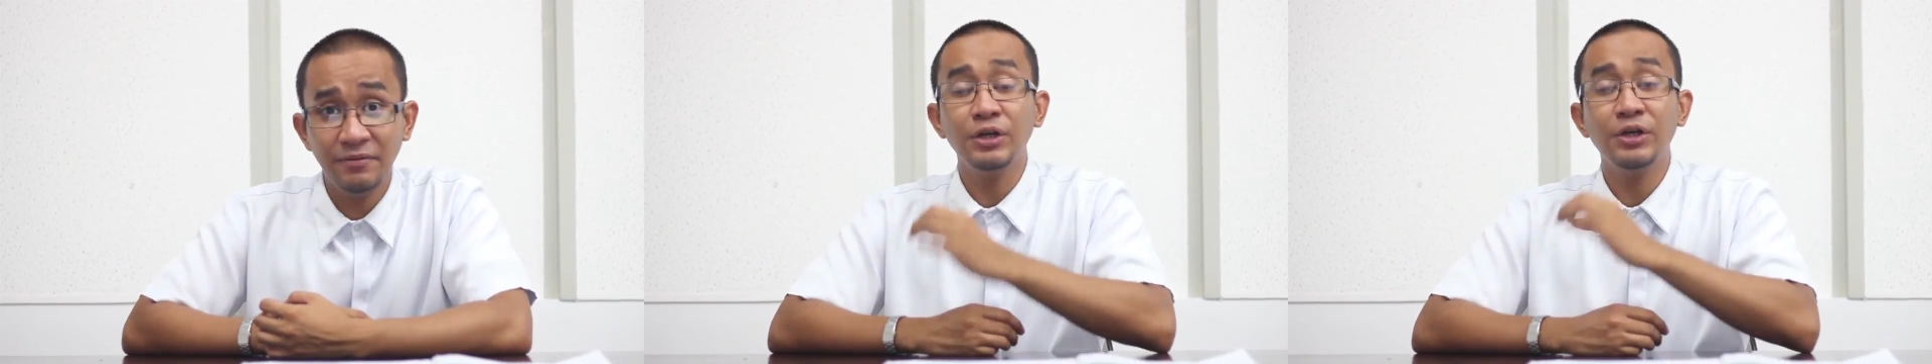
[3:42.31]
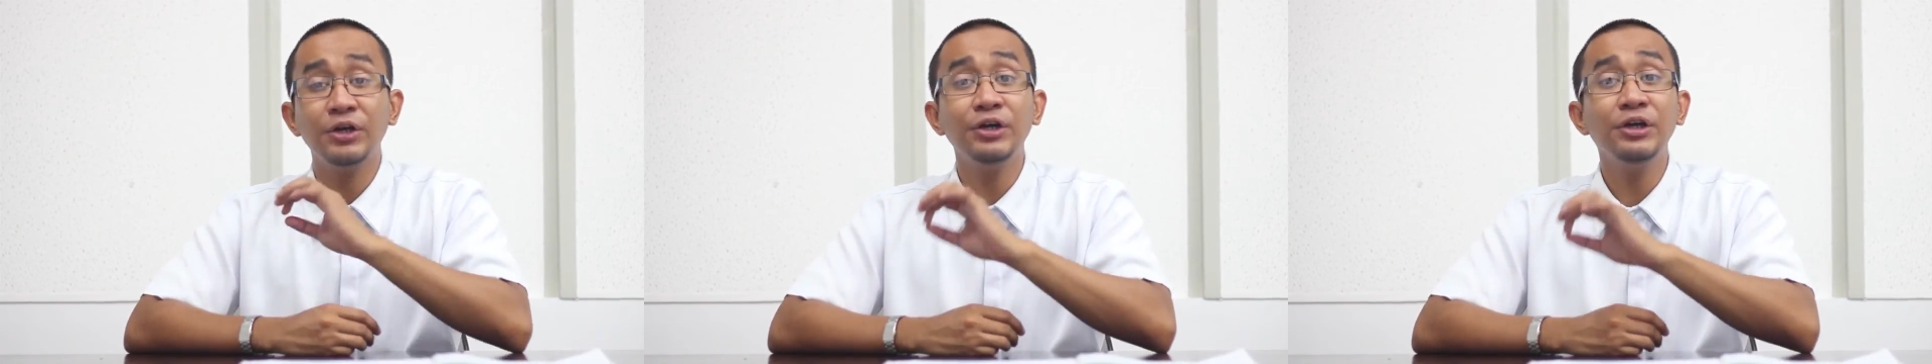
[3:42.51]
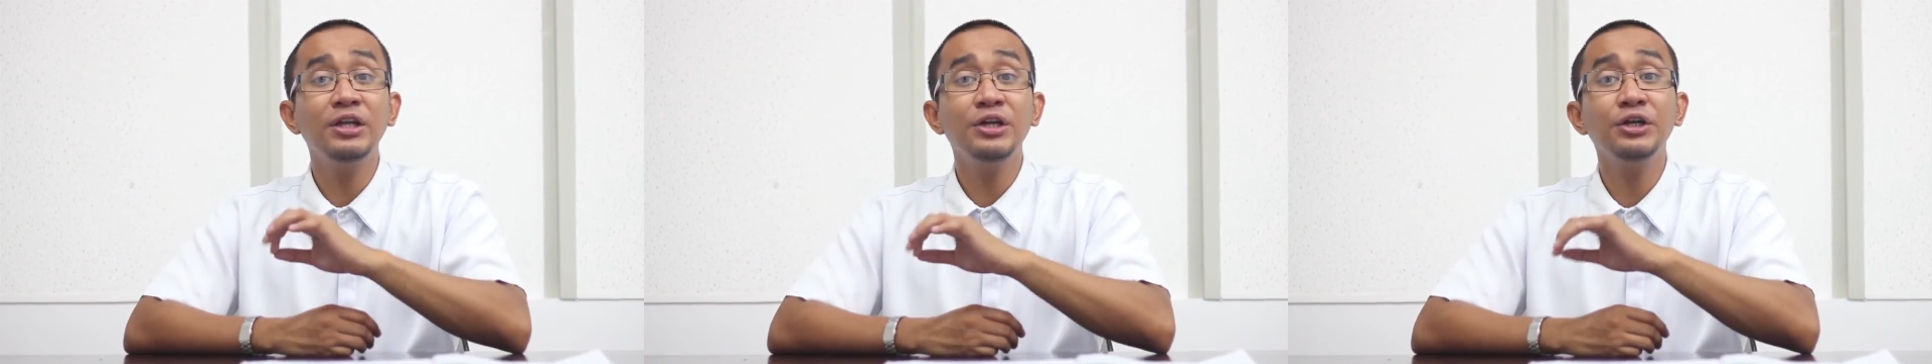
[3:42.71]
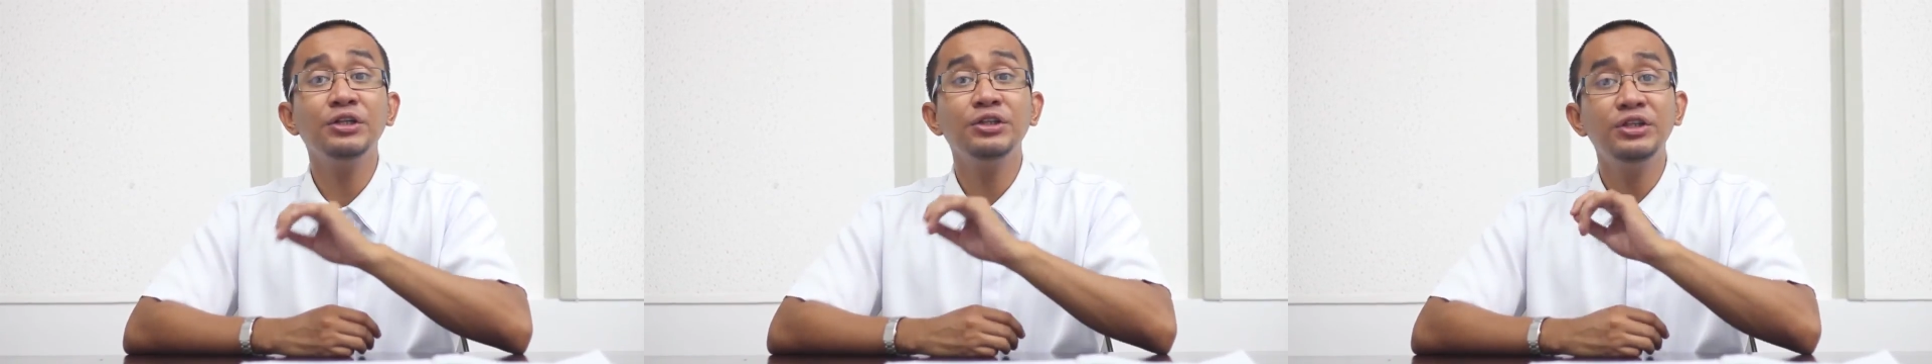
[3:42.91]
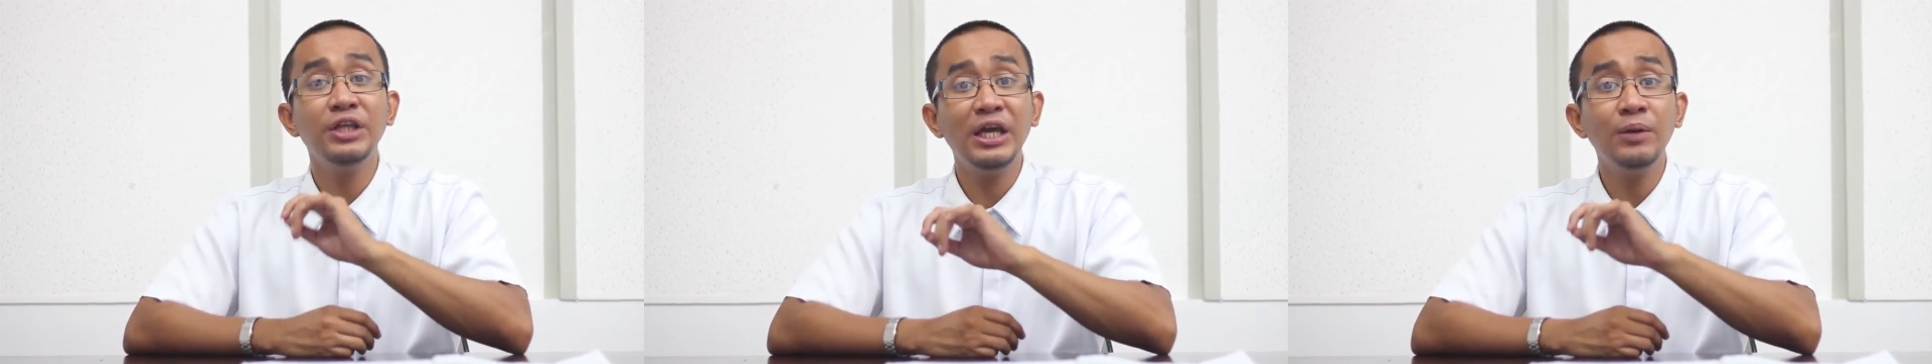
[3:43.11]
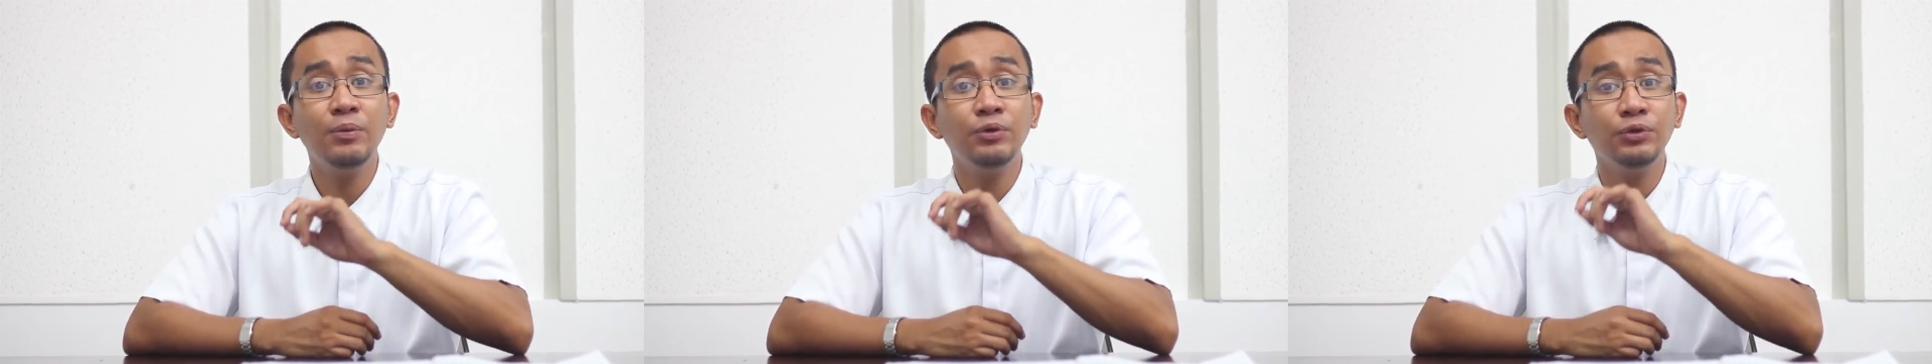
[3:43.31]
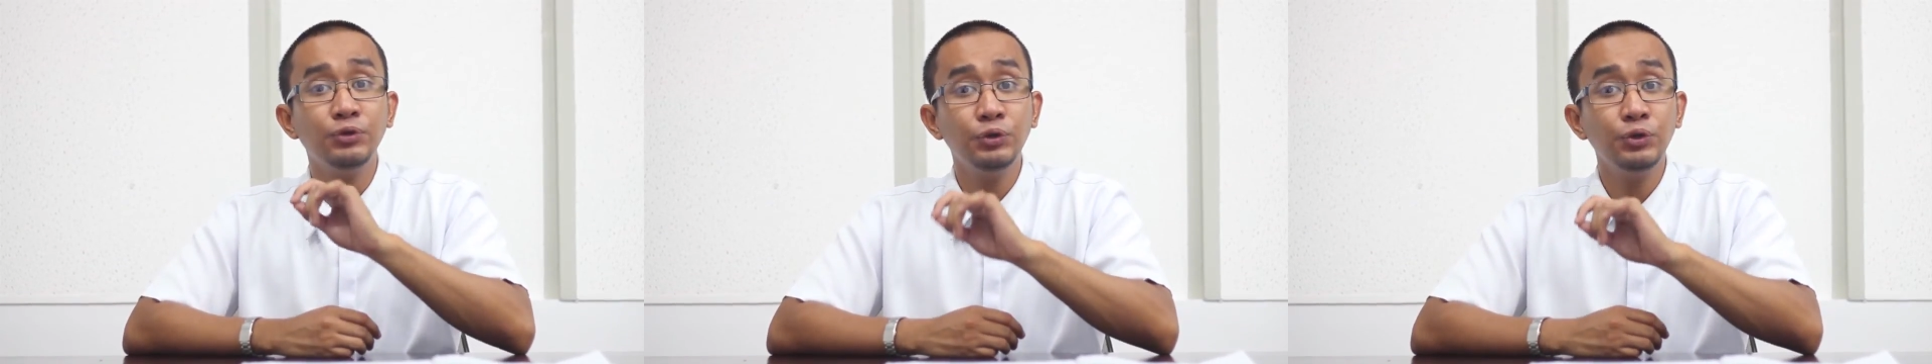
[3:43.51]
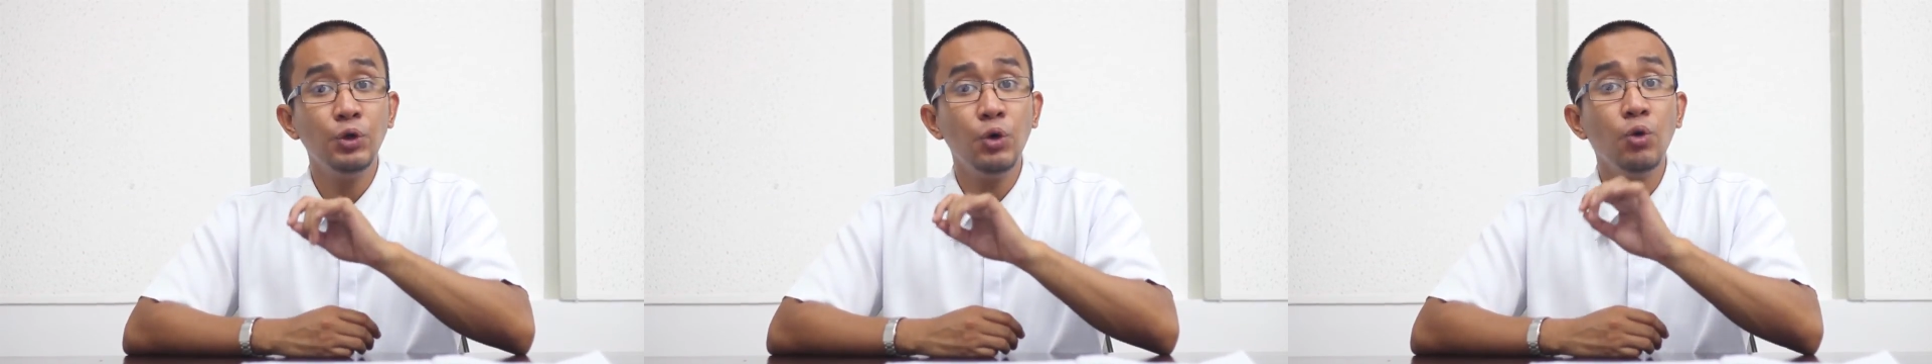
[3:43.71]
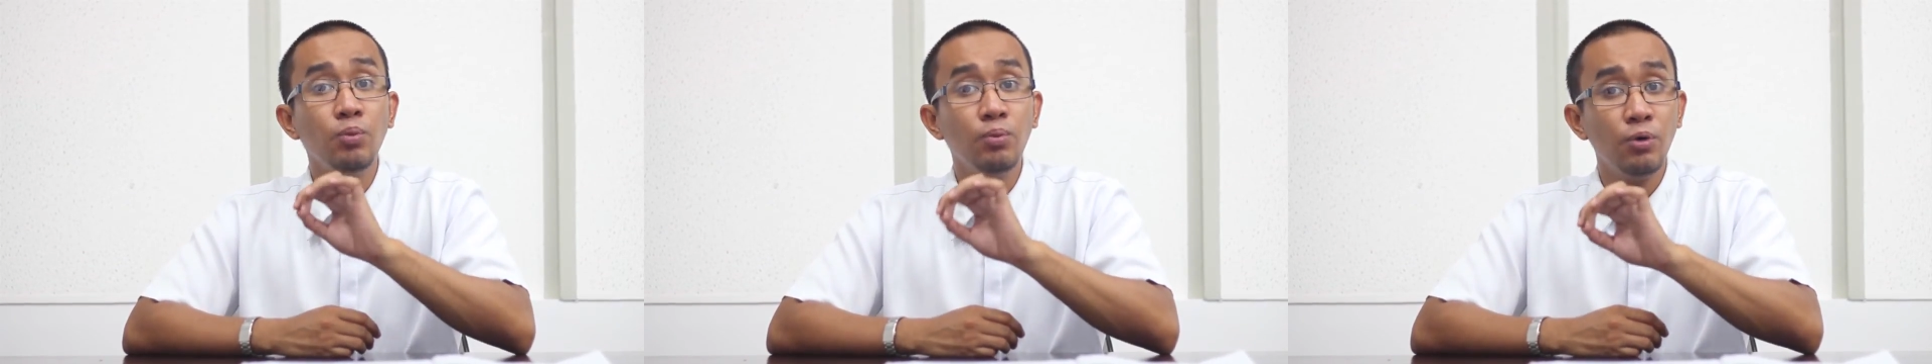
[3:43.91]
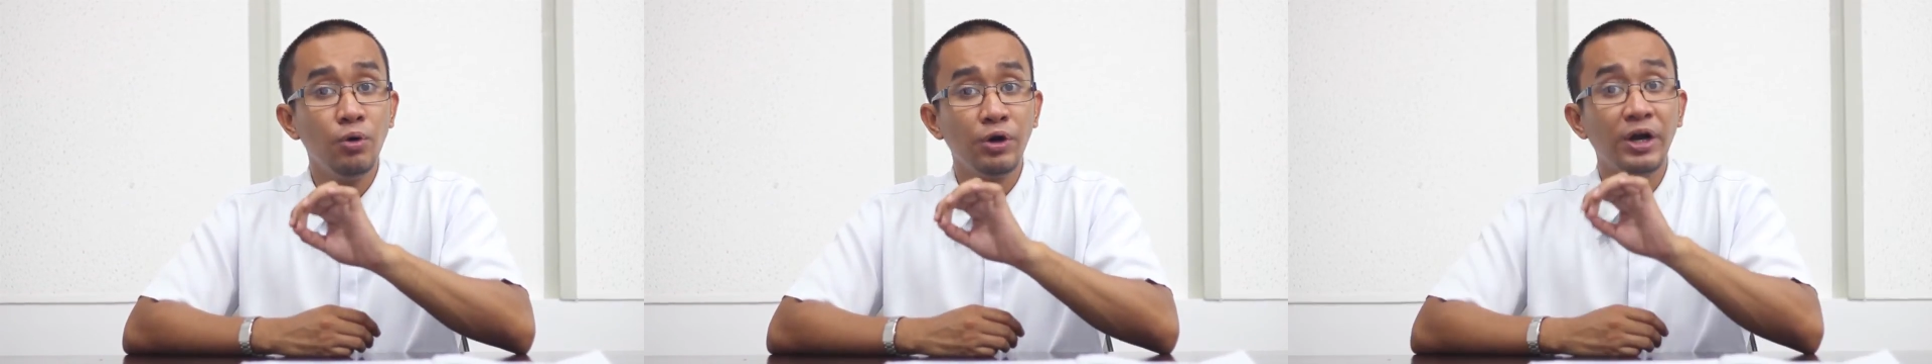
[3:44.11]
the earlier they would know
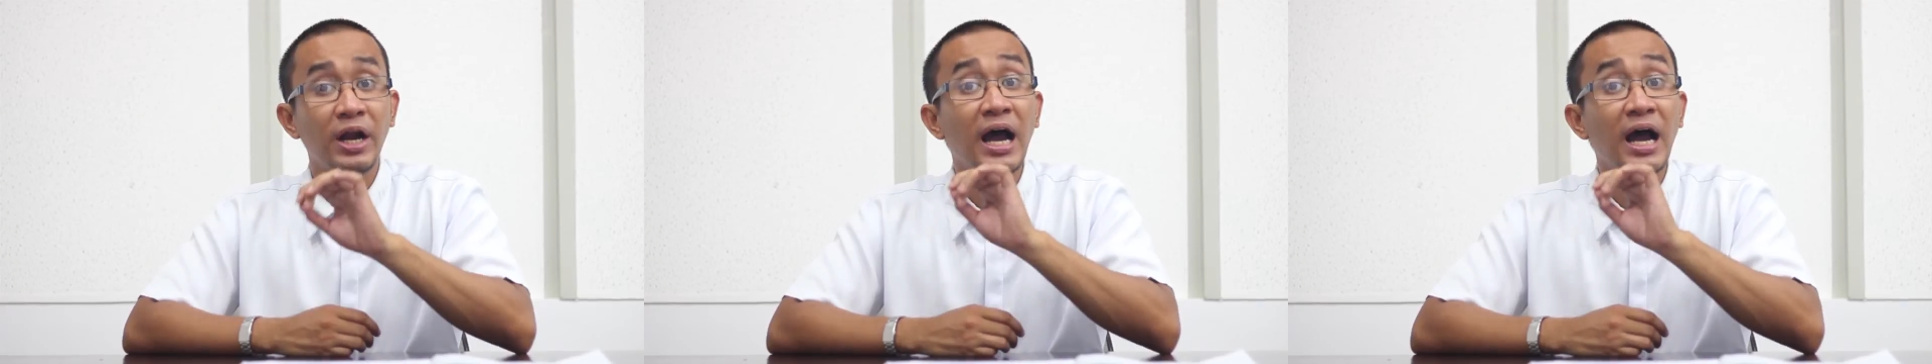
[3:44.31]
more